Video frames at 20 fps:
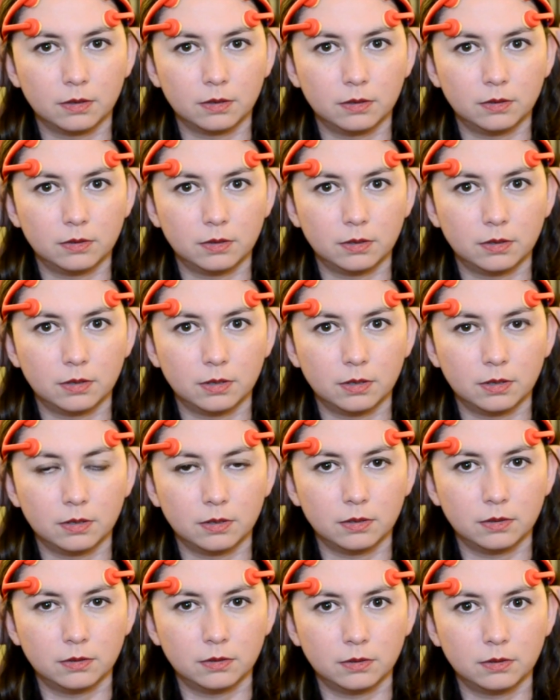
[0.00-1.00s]
Hold it
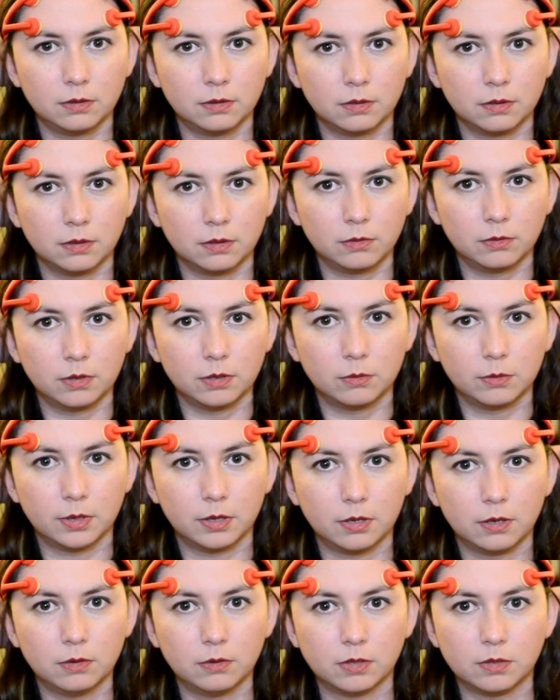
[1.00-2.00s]
down. Oh, there we
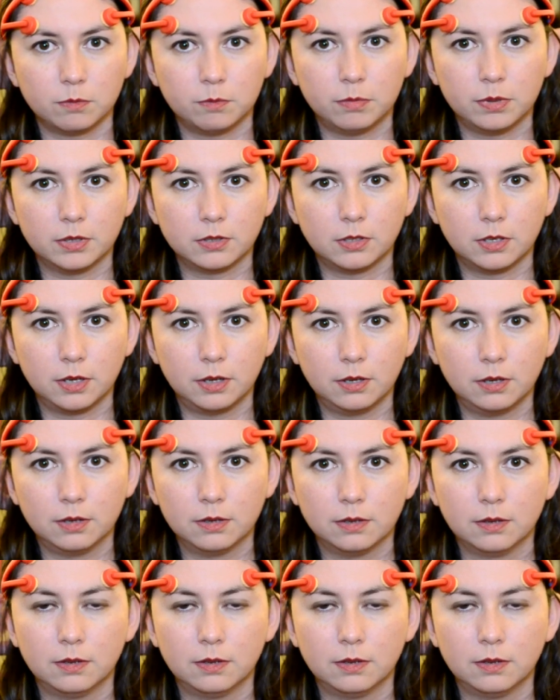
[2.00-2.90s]
go. It's buzzing.